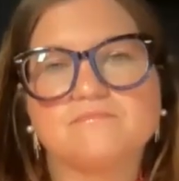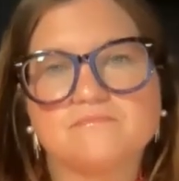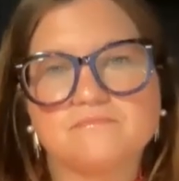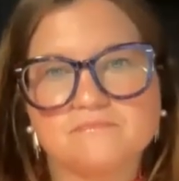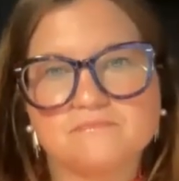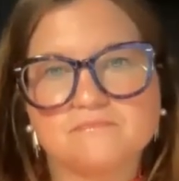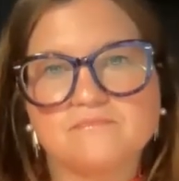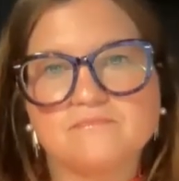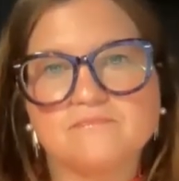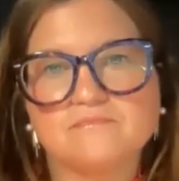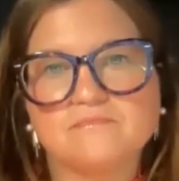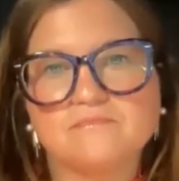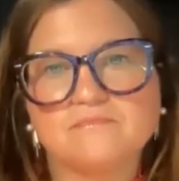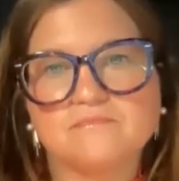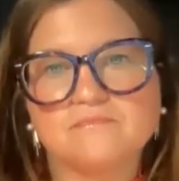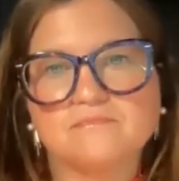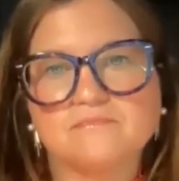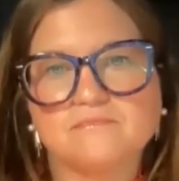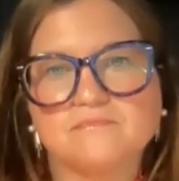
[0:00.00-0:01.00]

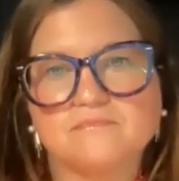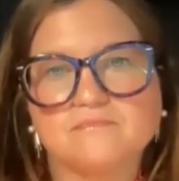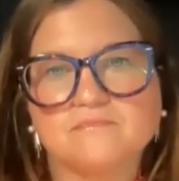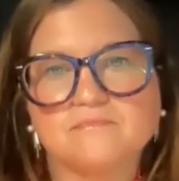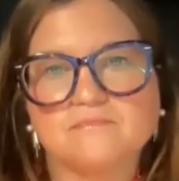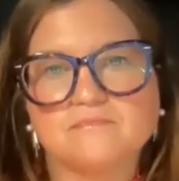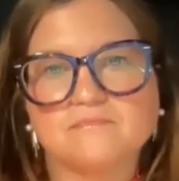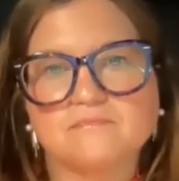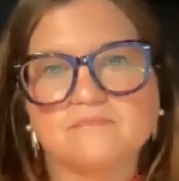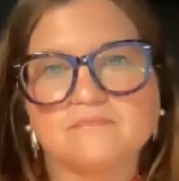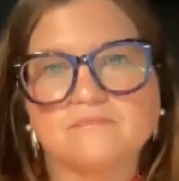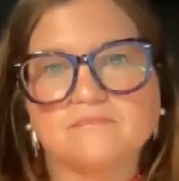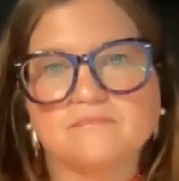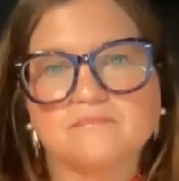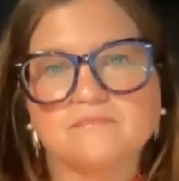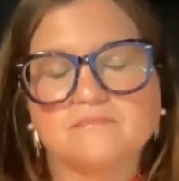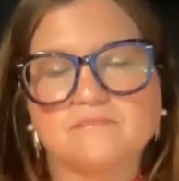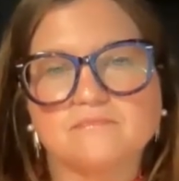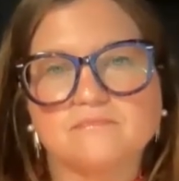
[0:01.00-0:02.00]

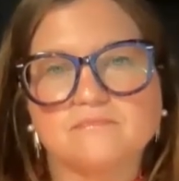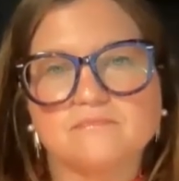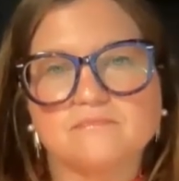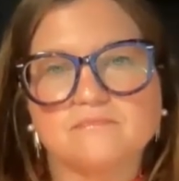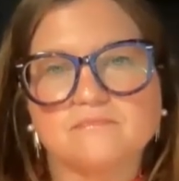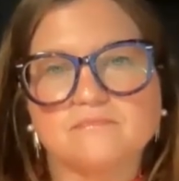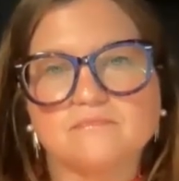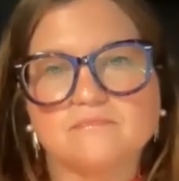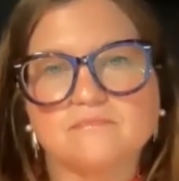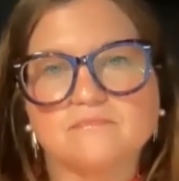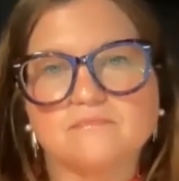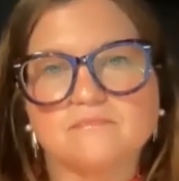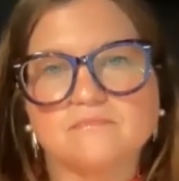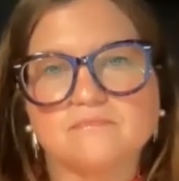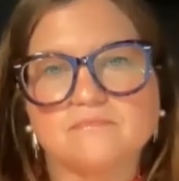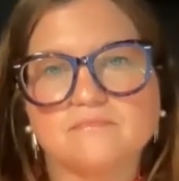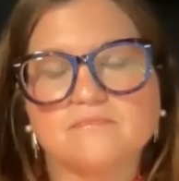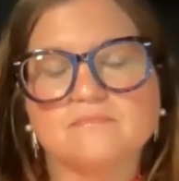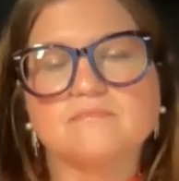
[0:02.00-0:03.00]

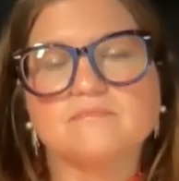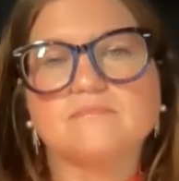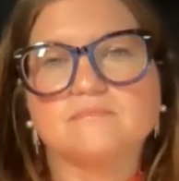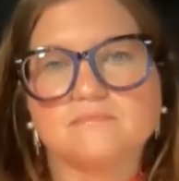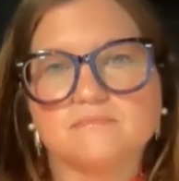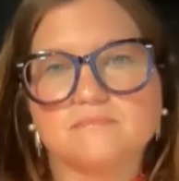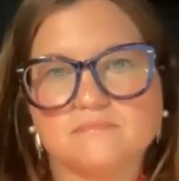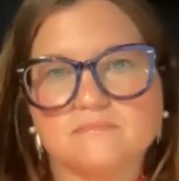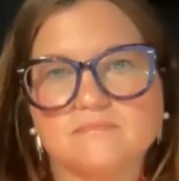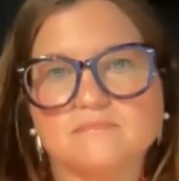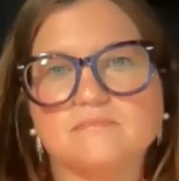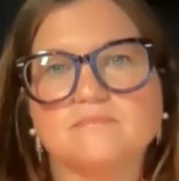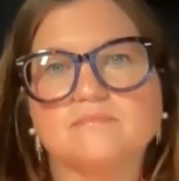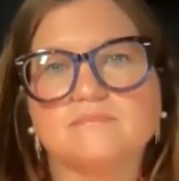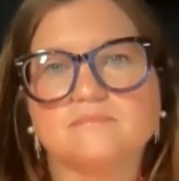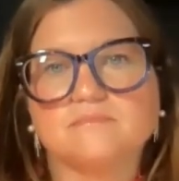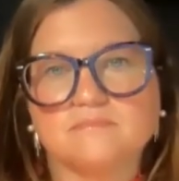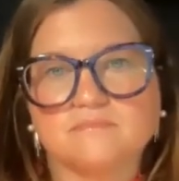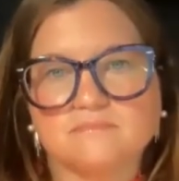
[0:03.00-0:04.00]

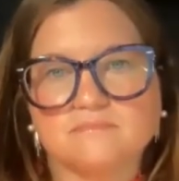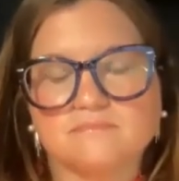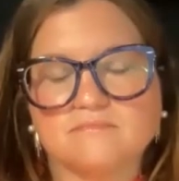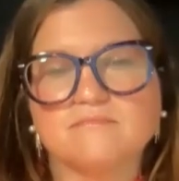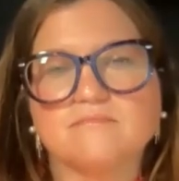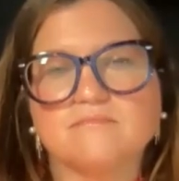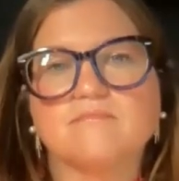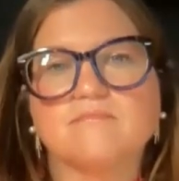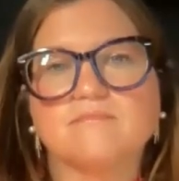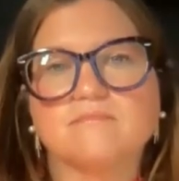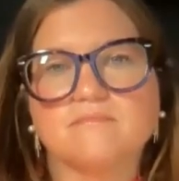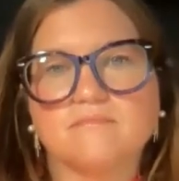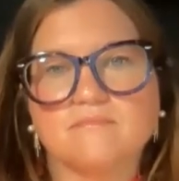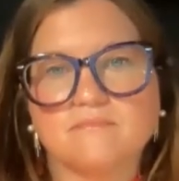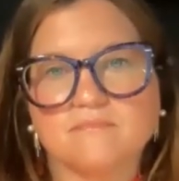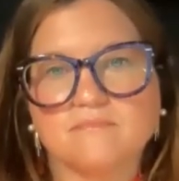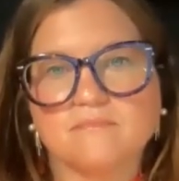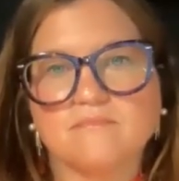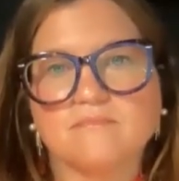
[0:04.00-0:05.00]

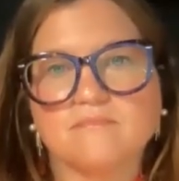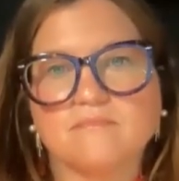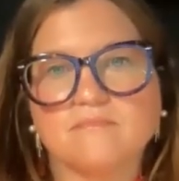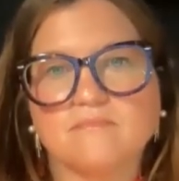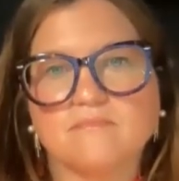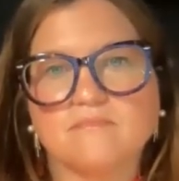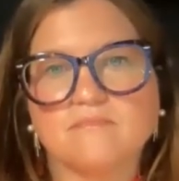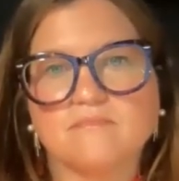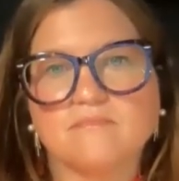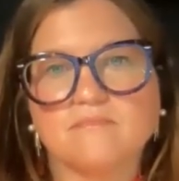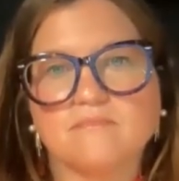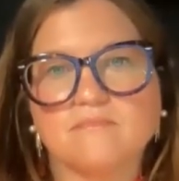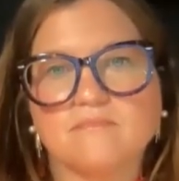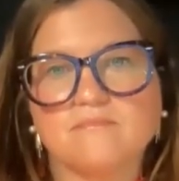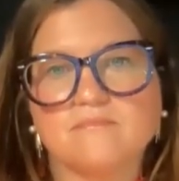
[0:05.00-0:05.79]
[no speech]